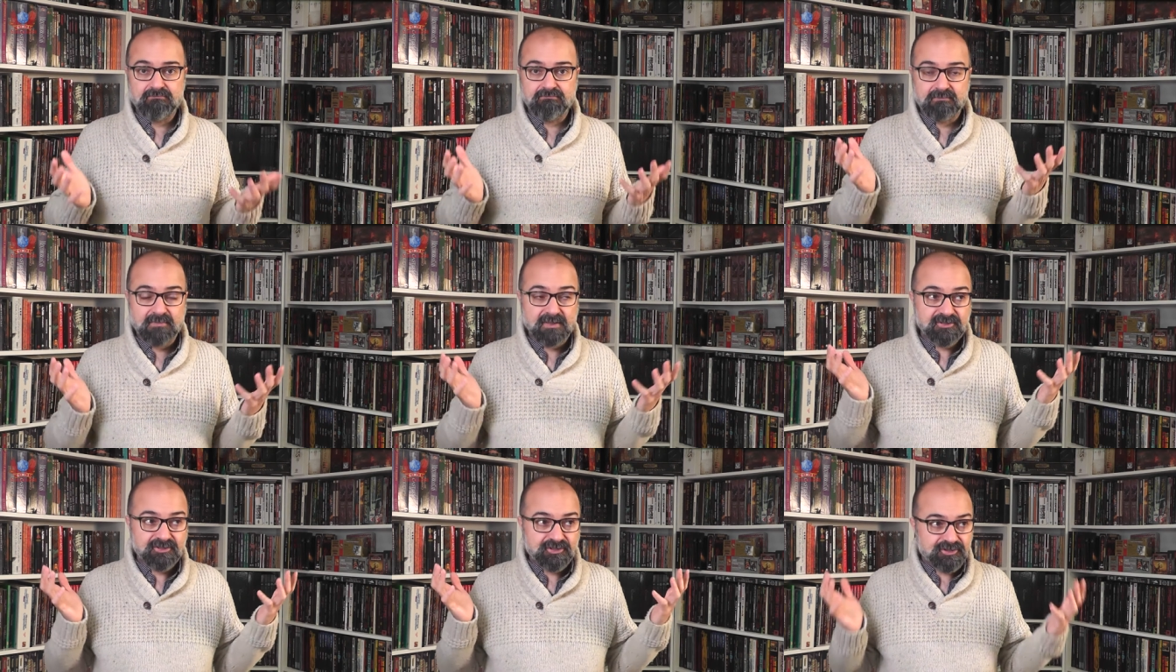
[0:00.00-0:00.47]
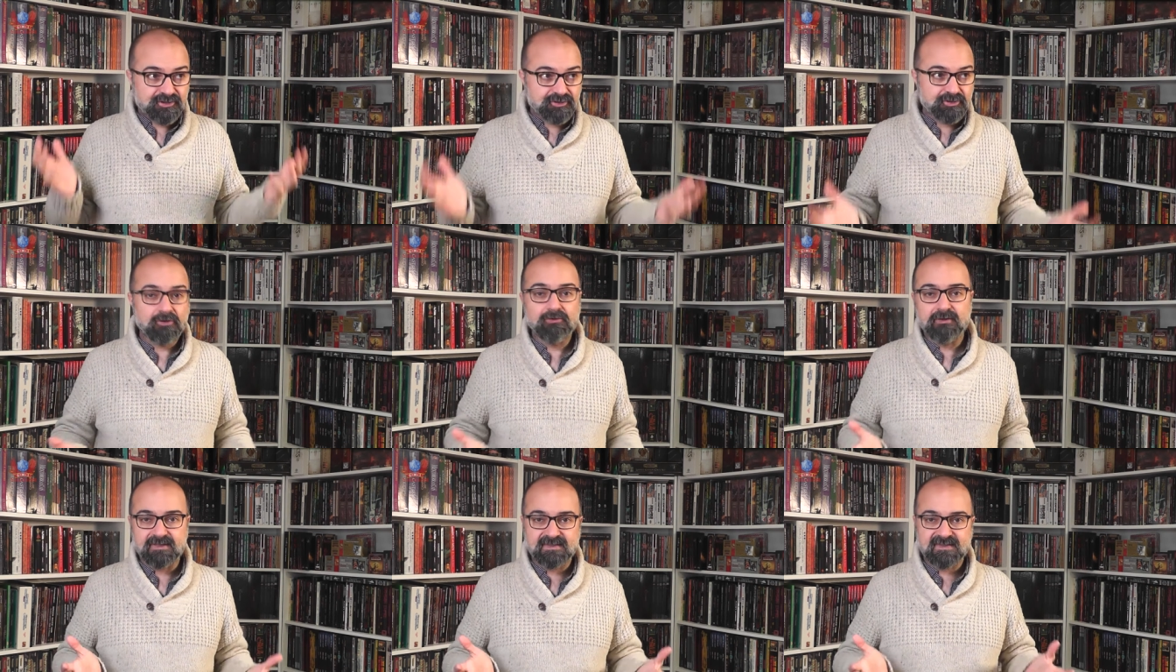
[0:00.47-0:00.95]
I
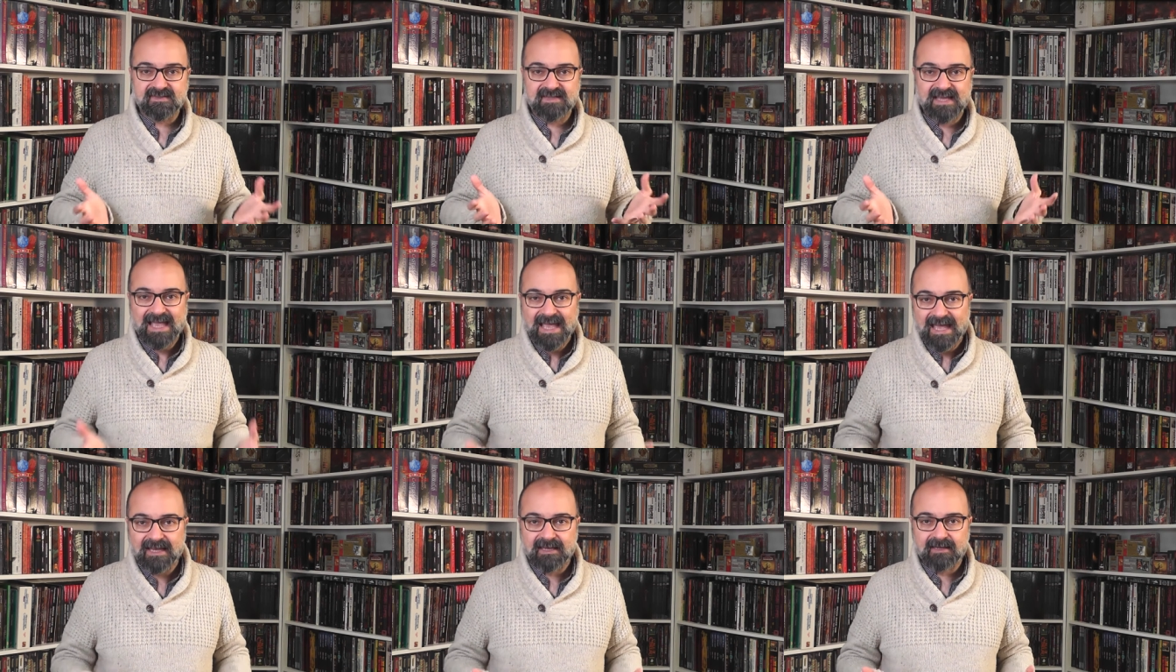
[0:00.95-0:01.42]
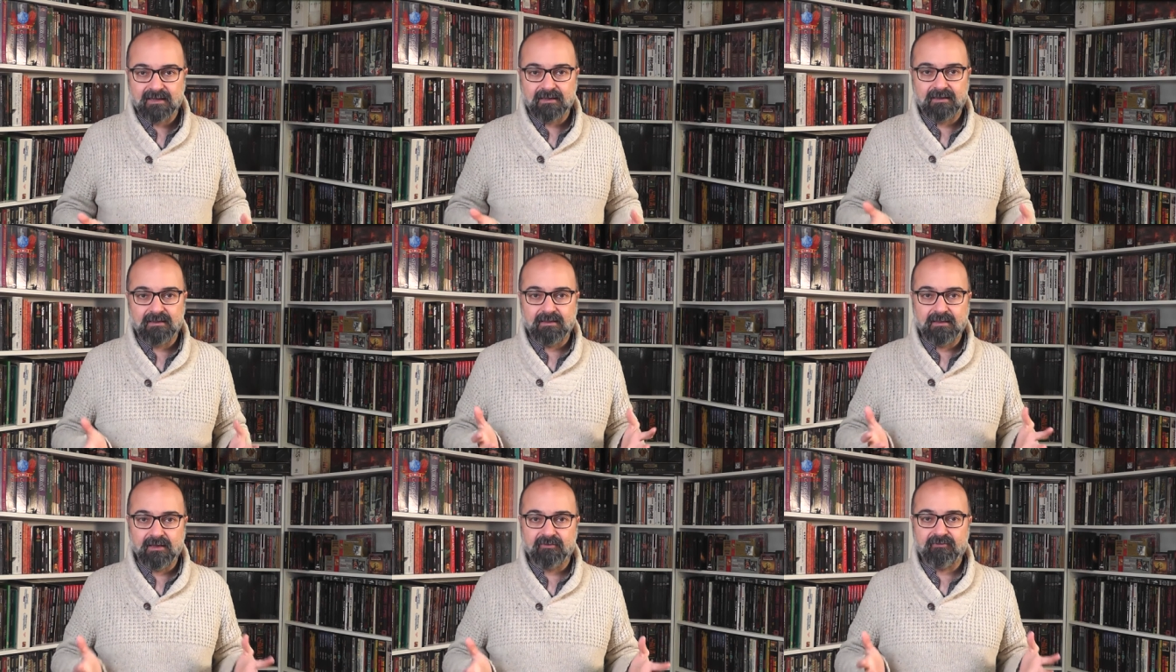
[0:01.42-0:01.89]
sure as heck
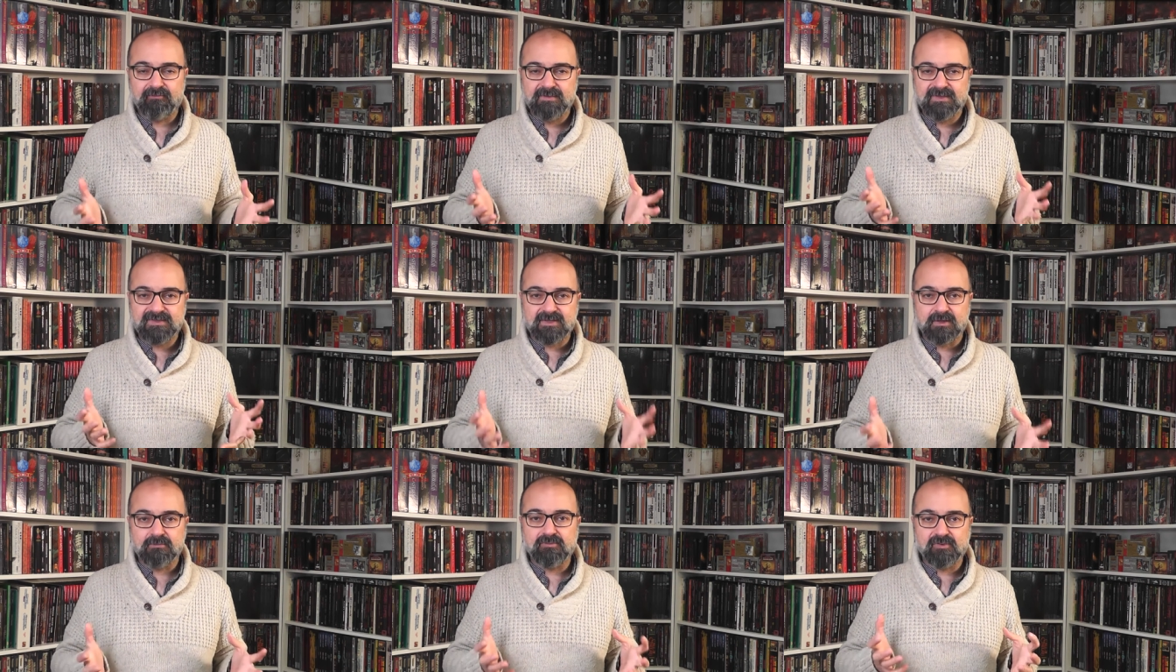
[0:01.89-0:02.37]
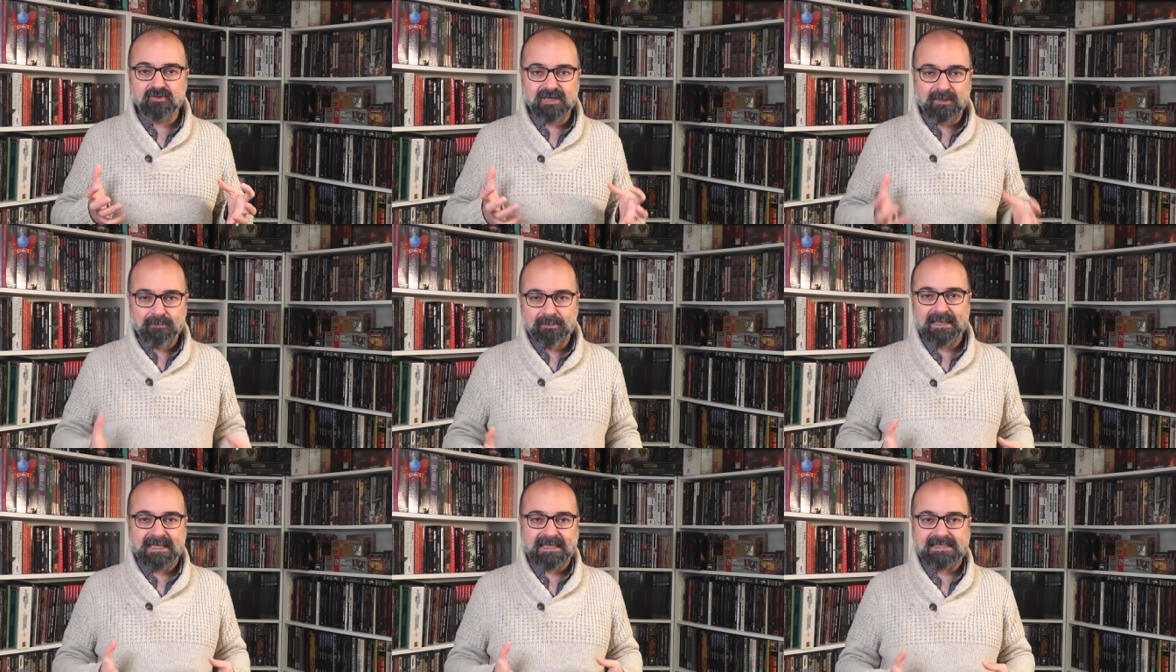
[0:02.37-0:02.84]
love me some
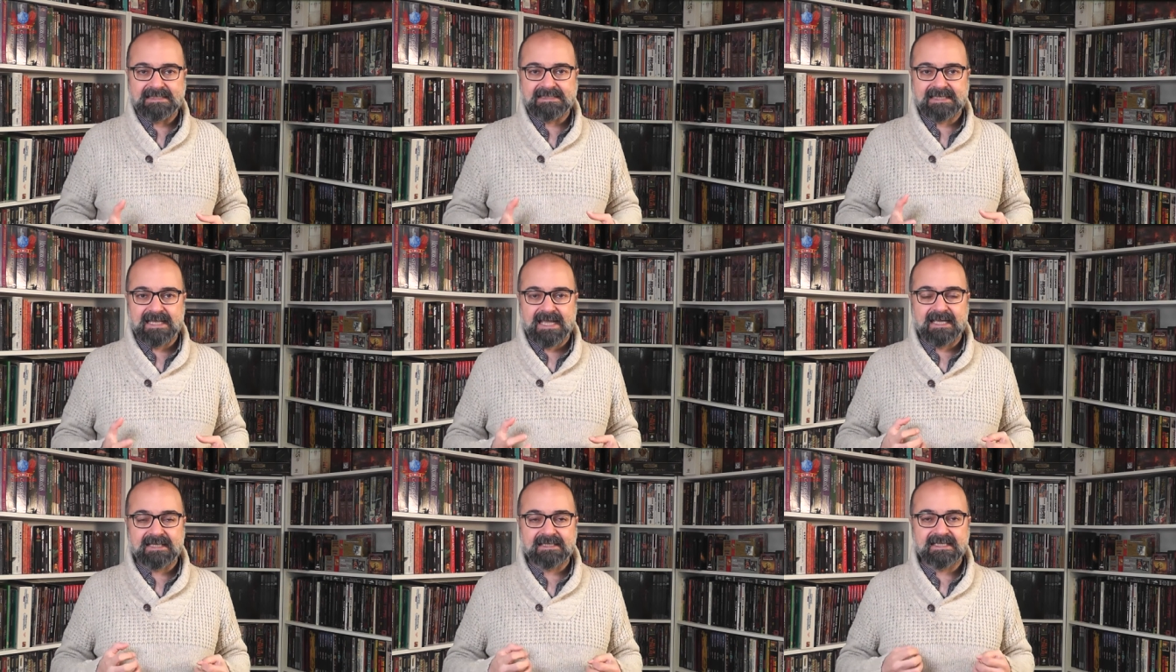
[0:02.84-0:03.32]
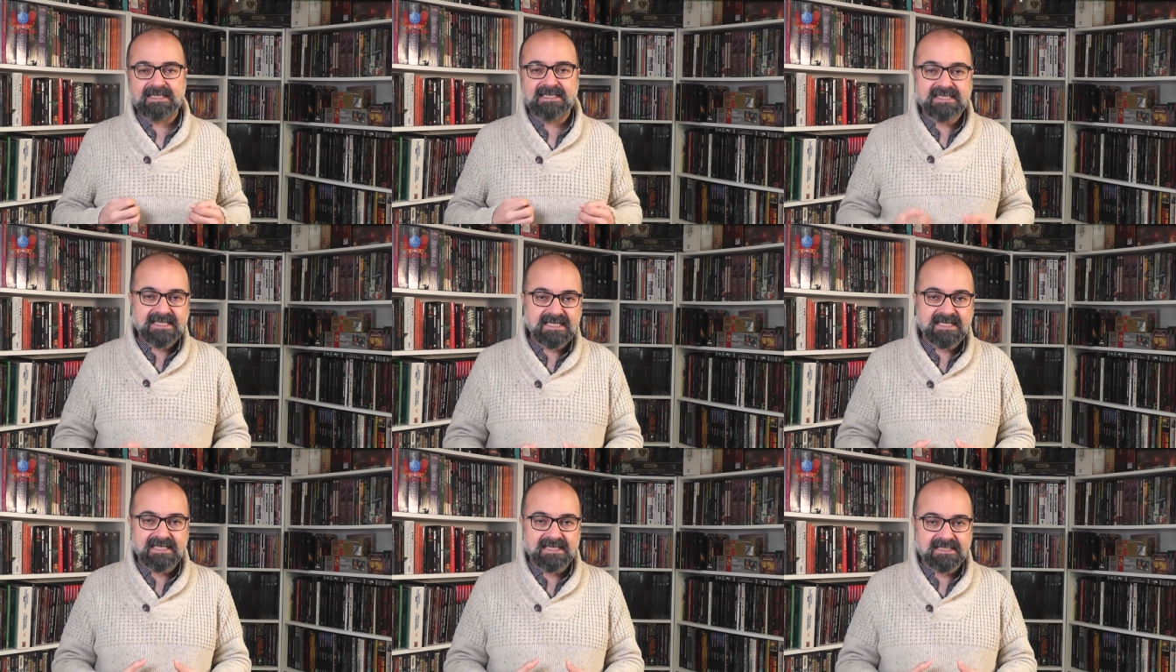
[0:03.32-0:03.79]
Gripplis, and
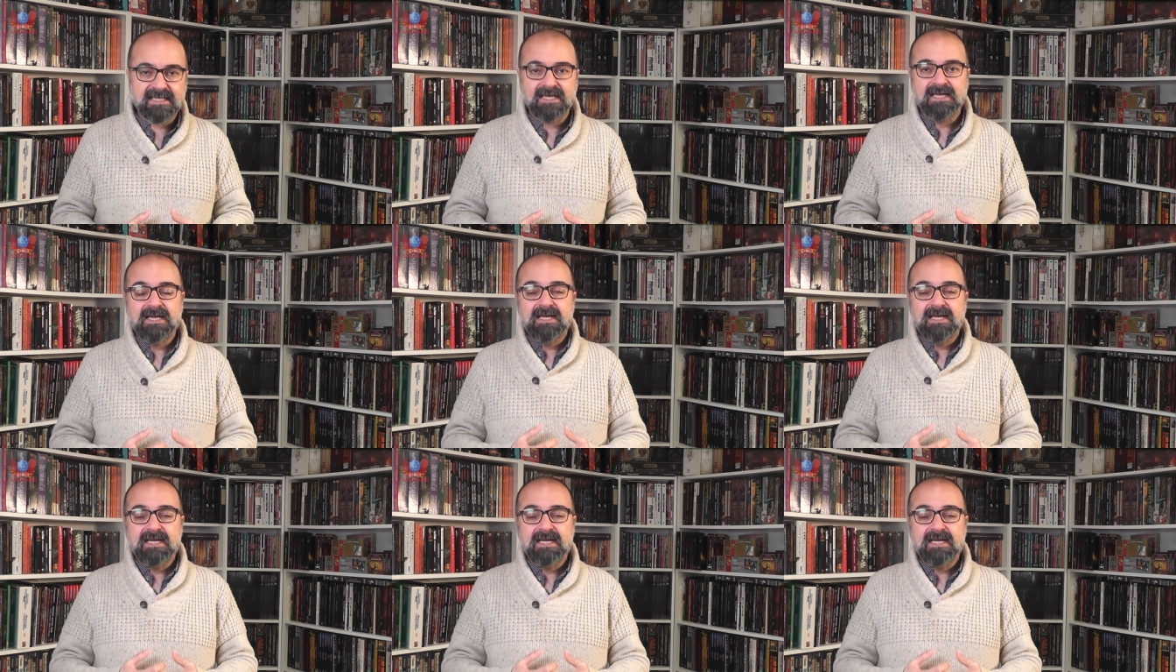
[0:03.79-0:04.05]
indeed,